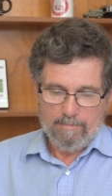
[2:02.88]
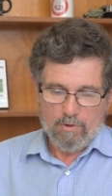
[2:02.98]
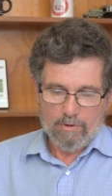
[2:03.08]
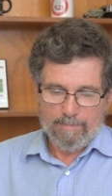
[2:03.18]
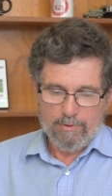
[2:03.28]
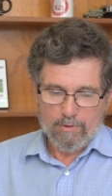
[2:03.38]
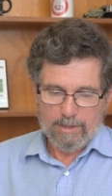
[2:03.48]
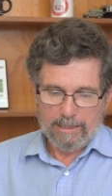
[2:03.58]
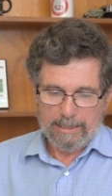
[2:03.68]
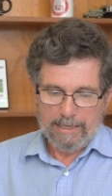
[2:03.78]
more
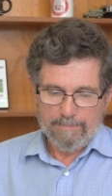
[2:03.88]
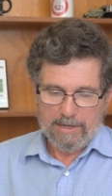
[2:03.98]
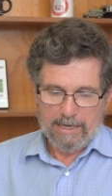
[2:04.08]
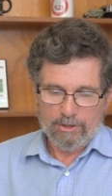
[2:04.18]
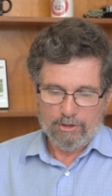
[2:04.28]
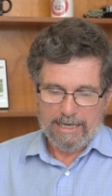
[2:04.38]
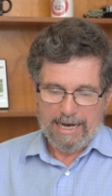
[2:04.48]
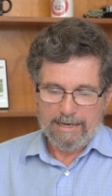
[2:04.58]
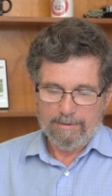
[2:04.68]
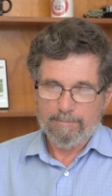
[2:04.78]
importantly, as the
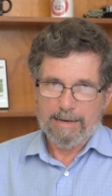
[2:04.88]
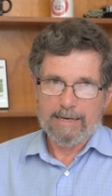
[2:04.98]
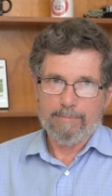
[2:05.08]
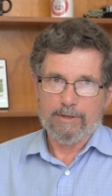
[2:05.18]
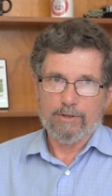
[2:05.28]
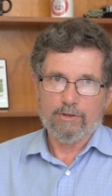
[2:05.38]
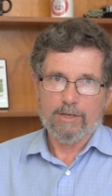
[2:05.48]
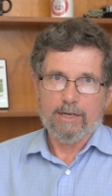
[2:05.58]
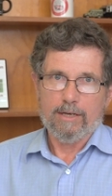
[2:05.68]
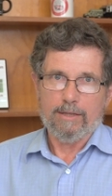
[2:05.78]
8 papers
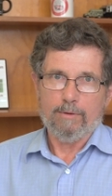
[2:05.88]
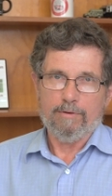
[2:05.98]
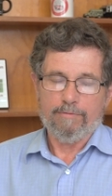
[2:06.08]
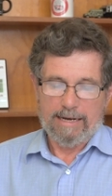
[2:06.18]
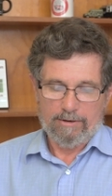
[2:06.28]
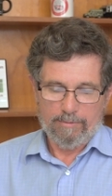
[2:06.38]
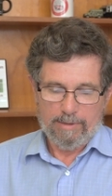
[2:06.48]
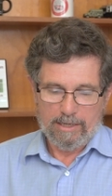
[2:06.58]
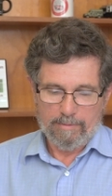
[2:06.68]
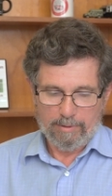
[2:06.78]
that were found to
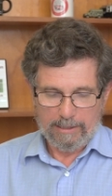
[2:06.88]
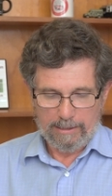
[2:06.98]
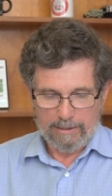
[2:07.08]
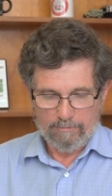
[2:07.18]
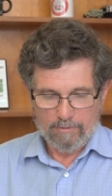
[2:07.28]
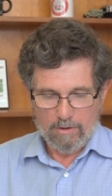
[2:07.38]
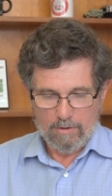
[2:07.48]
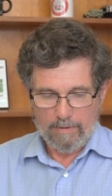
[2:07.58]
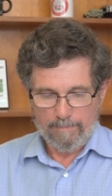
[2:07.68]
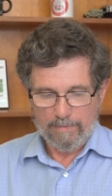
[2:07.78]
be completely
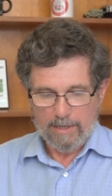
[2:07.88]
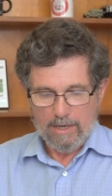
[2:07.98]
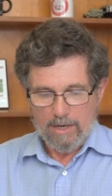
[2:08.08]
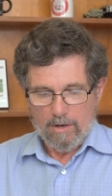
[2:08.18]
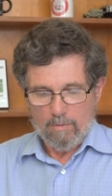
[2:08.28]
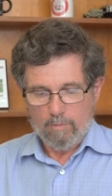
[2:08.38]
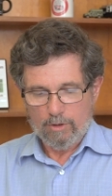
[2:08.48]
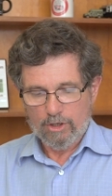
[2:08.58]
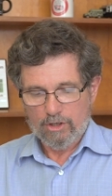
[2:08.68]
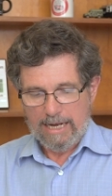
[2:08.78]
wrong.
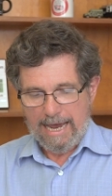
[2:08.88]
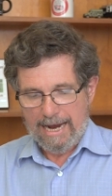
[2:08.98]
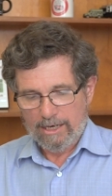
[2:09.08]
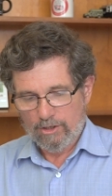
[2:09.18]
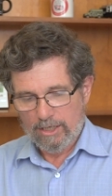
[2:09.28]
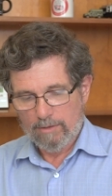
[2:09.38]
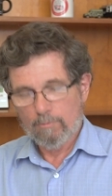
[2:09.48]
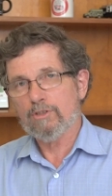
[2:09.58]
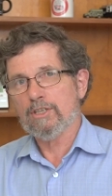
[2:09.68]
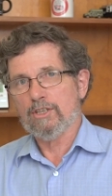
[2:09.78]
Was this an
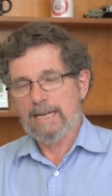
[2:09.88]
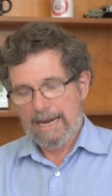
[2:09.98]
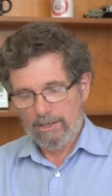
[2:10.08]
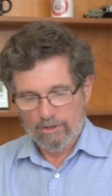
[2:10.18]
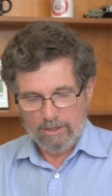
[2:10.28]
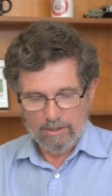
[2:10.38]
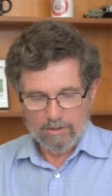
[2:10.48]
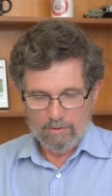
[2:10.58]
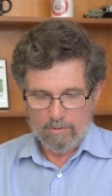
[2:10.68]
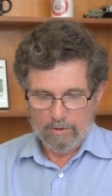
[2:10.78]

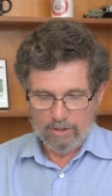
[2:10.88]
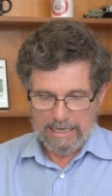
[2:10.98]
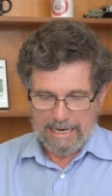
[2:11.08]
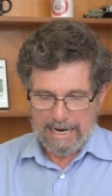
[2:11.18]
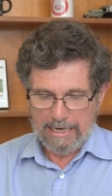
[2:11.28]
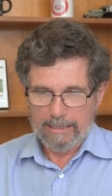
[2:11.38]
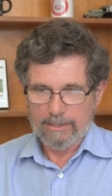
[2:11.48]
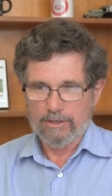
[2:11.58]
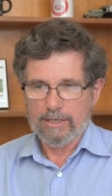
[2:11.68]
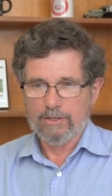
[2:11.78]
accident or was it
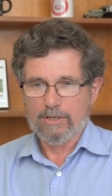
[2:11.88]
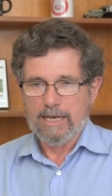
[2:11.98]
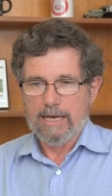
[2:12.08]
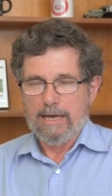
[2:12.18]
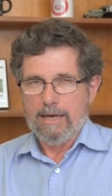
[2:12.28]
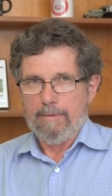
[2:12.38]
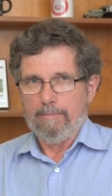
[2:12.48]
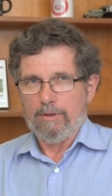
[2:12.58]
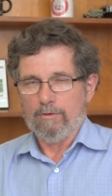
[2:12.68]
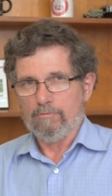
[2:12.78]
carelessness?
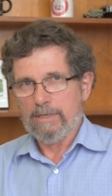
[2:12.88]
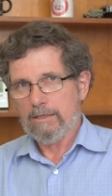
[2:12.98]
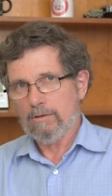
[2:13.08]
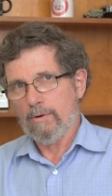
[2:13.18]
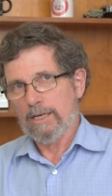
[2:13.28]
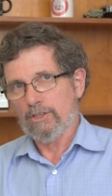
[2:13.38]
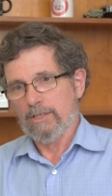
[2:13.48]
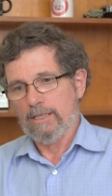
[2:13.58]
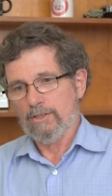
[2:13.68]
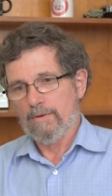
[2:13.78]
But the real
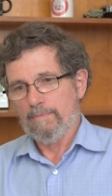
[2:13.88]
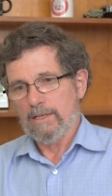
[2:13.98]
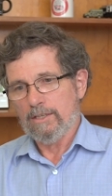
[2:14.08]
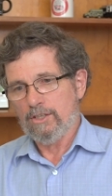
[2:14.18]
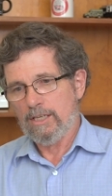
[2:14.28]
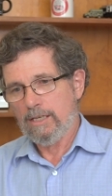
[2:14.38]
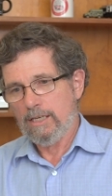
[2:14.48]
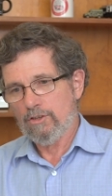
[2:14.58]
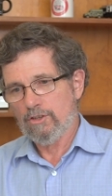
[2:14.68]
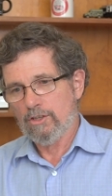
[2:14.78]
question is, did
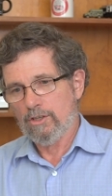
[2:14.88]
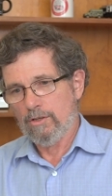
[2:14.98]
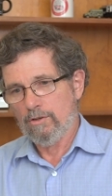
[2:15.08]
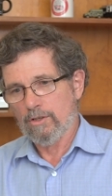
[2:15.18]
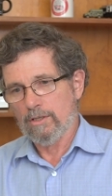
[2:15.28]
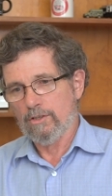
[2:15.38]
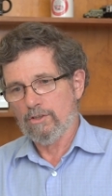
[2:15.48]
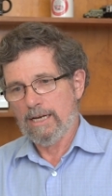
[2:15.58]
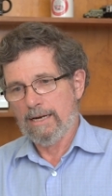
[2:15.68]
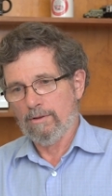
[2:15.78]
the
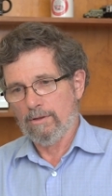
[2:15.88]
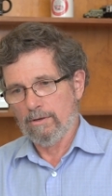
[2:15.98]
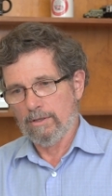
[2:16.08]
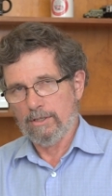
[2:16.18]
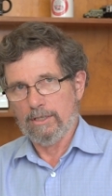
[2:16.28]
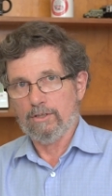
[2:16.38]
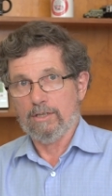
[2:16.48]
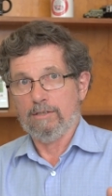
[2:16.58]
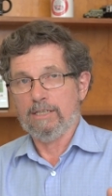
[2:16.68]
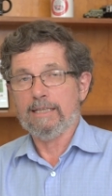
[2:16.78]
institutions and authorities,
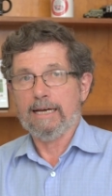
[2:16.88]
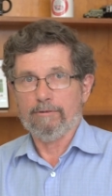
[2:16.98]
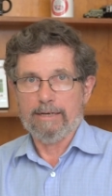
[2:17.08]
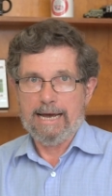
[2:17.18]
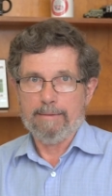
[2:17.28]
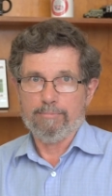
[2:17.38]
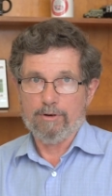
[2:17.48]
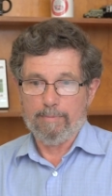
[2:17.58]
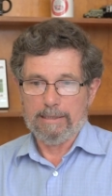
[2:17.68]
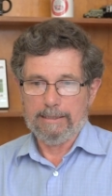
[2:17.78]
did they react
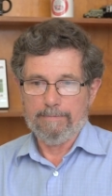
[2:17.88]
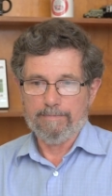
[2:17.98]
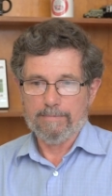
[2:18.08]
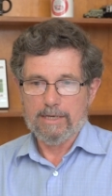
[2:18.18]
properly?